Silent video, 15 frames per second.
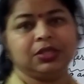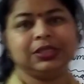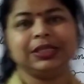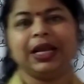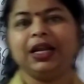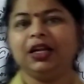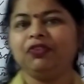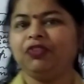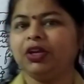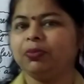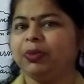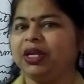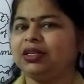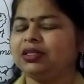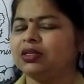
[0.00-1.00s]
scientific
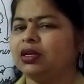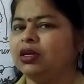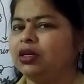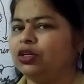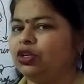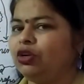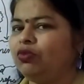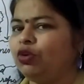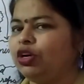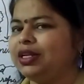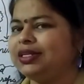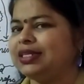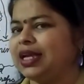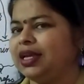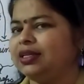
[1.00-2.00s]
means, you know what
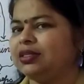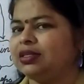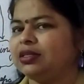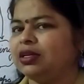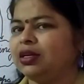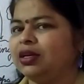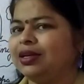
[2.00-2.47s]
is science?